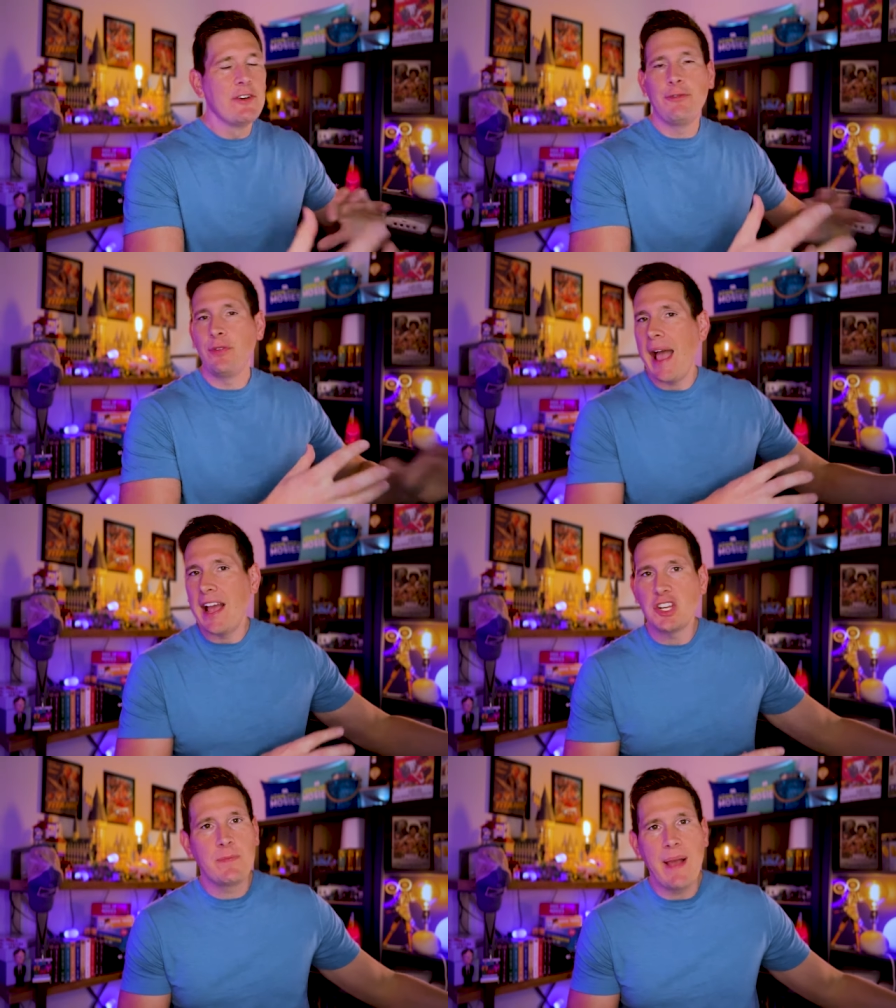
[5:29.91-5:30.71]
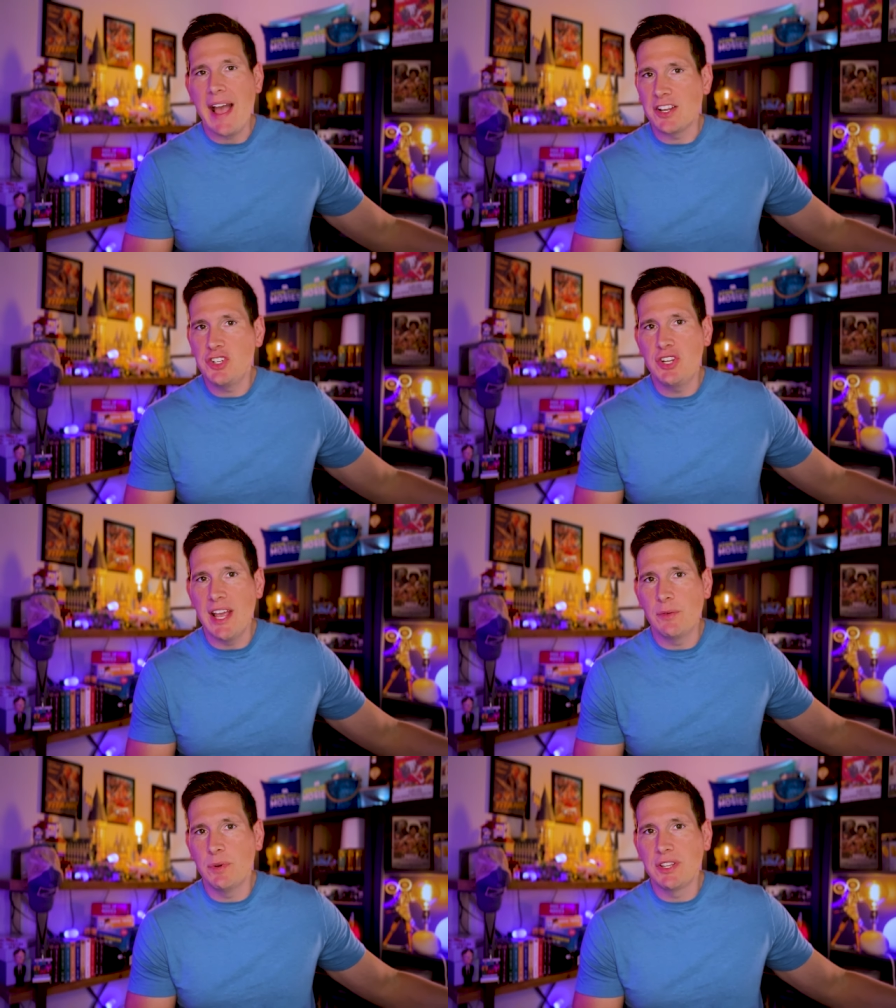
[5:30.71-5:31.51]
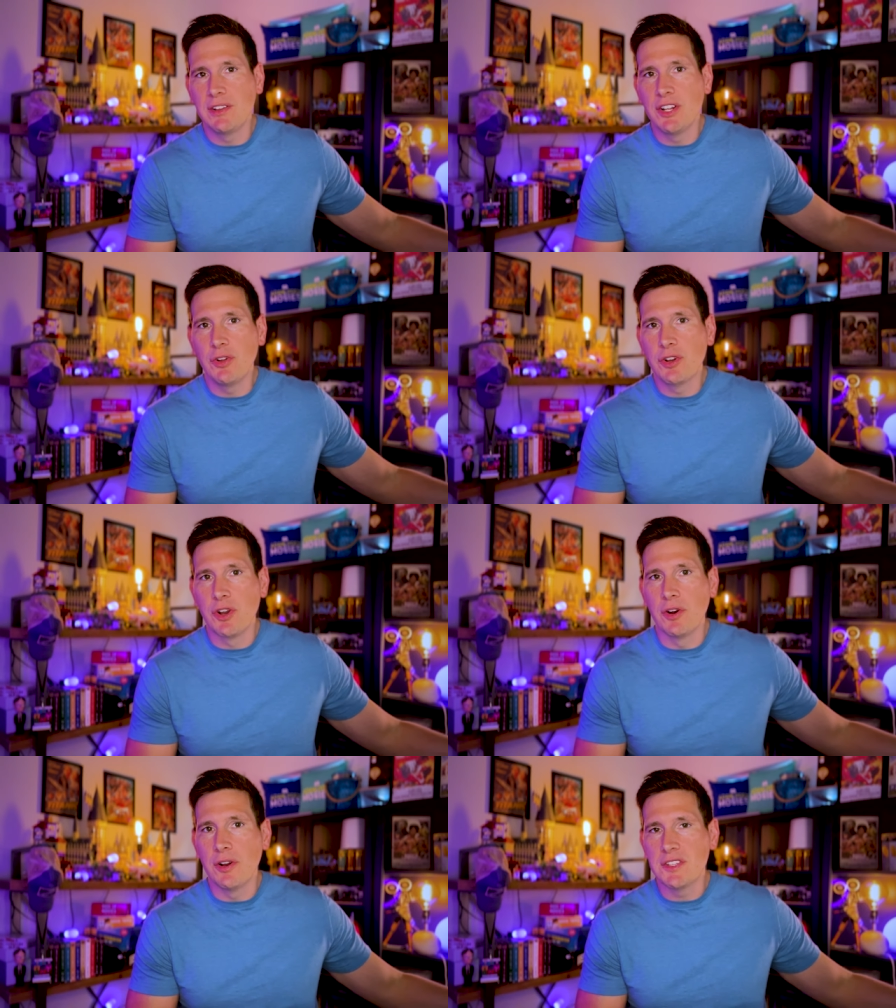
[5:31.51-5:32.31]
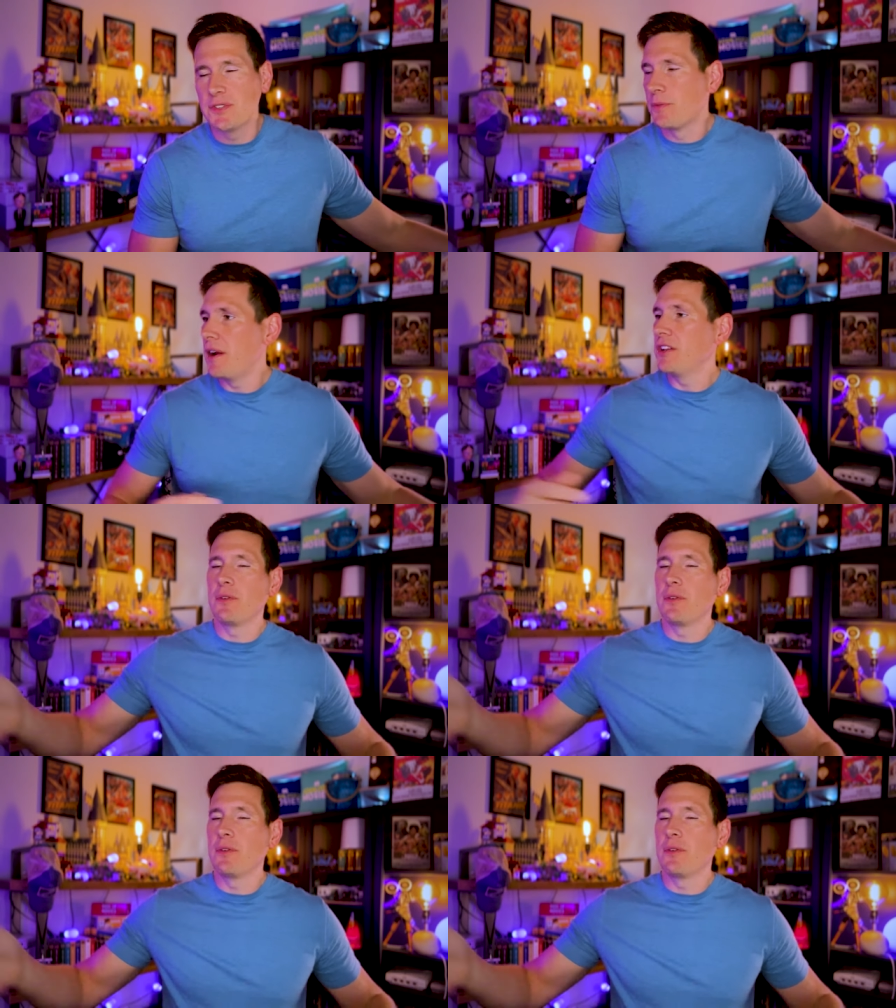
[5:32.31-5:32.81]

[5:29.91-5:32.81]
flashback shit with the little girls running